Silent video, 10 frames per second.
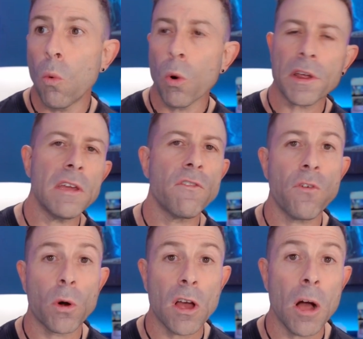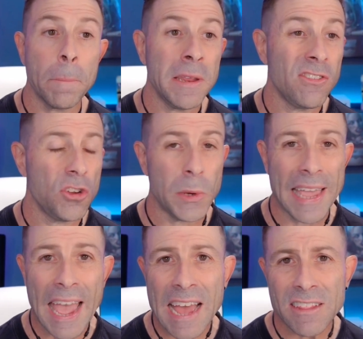working for companies, doing
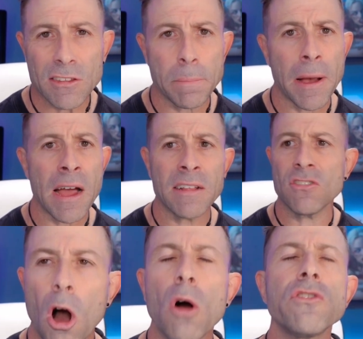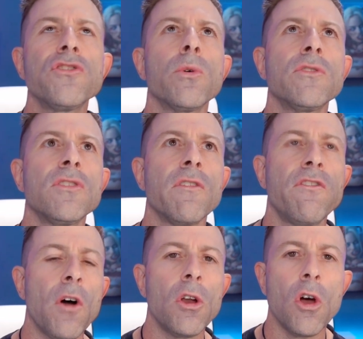ad spots, all sorts of
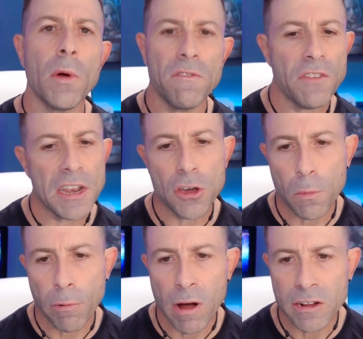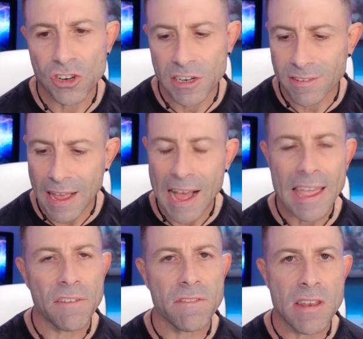photo and video projects, I
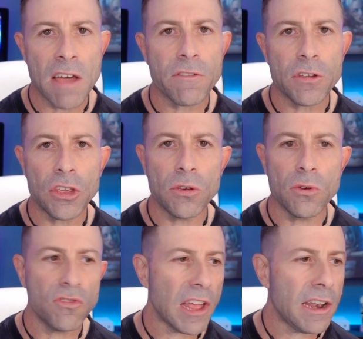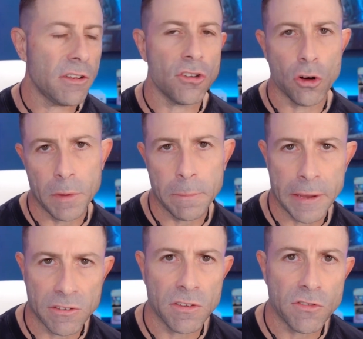have never used an Adobe
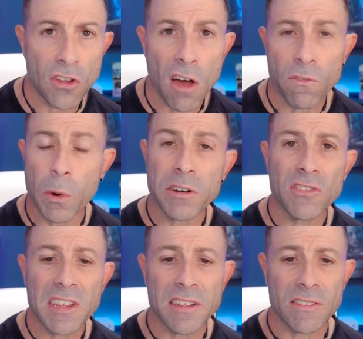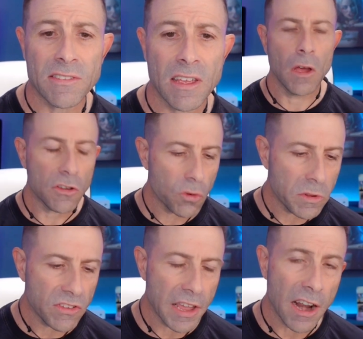piece of software since. So
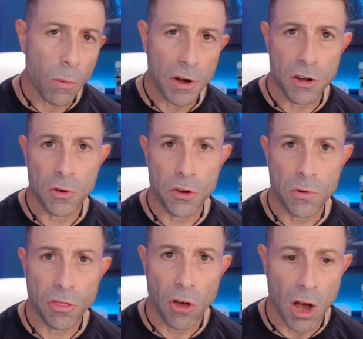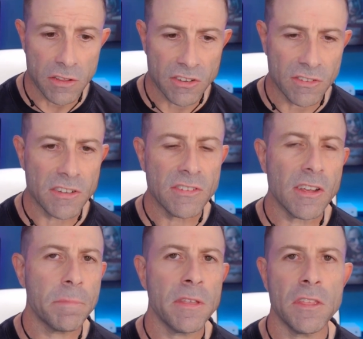once again, I want to know your thoughts. Is this
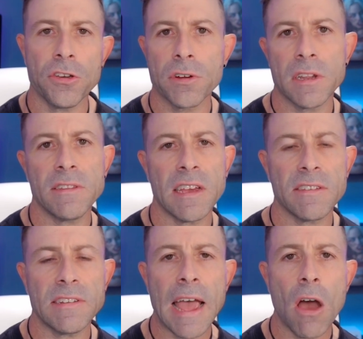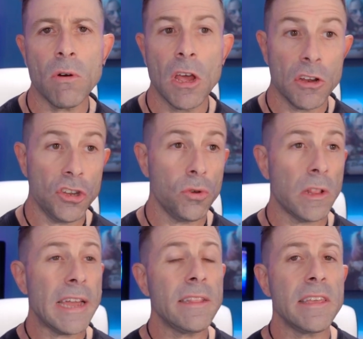something that you're going to test out? Do you
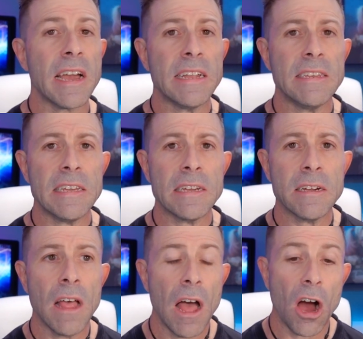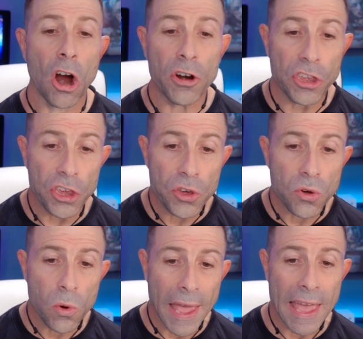like the idea? Are
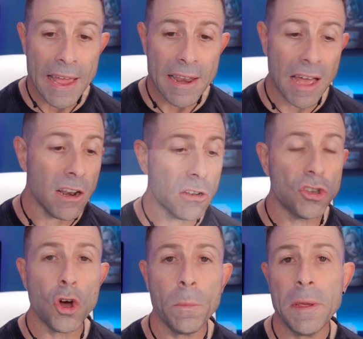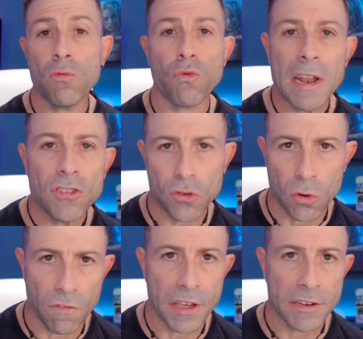you an Adobe rental
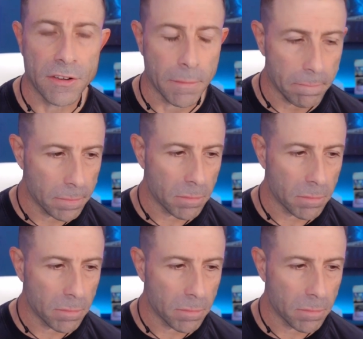victim?